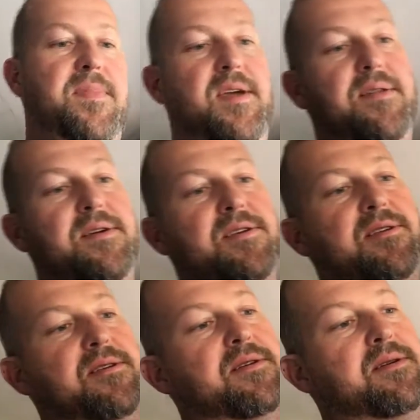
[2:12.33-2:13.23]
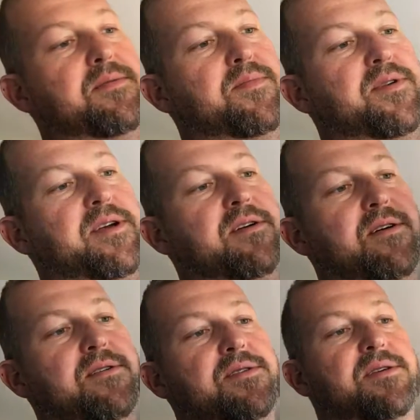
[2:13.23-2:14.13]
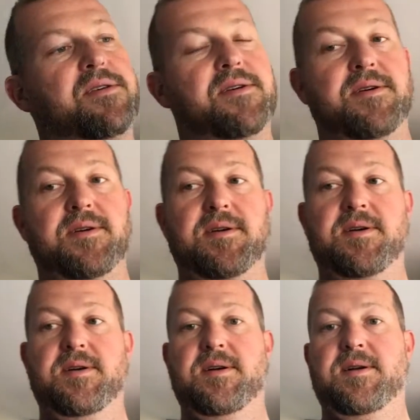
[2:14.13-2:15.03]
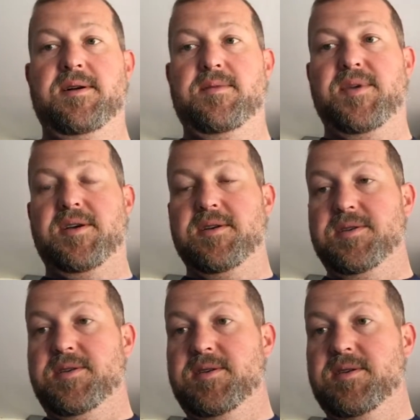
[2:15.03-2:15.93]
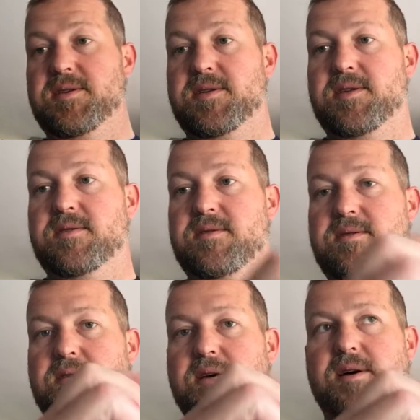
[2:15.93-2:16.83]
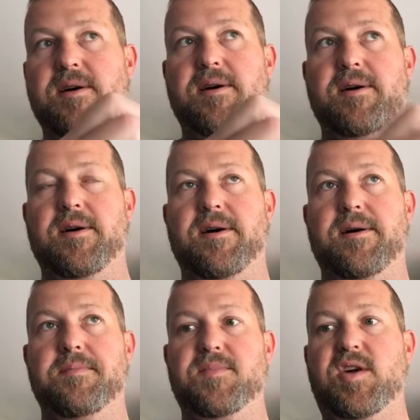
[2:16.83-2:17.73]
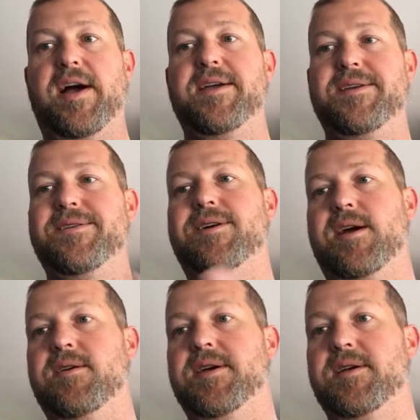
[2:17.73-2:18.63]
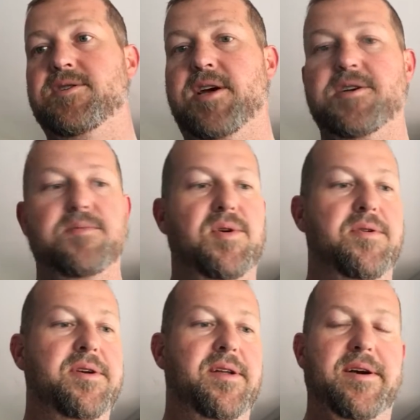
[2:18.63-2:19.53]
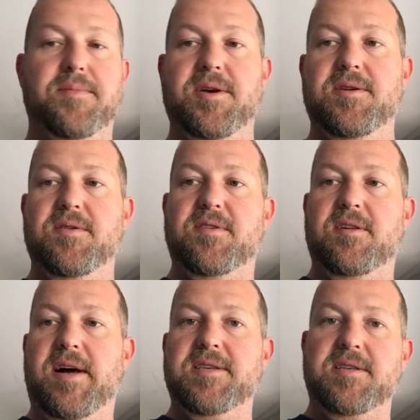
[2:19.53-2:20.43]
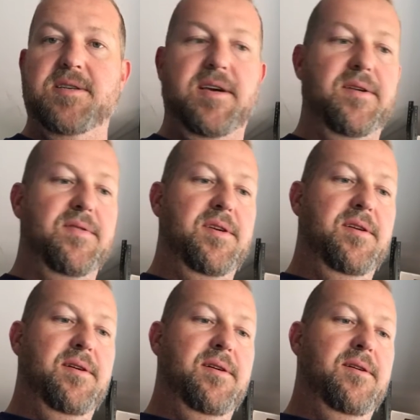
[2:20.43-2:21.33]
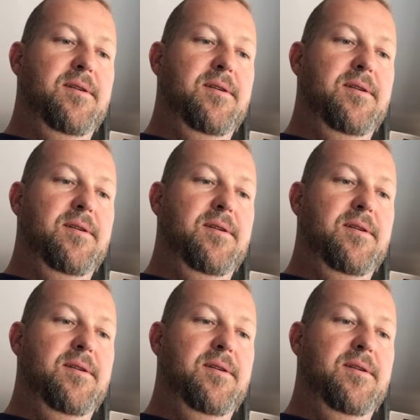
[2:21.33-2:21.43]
get this pretty close, because try and do kind of like injection molding like I'm going to do with the glass in the tank with the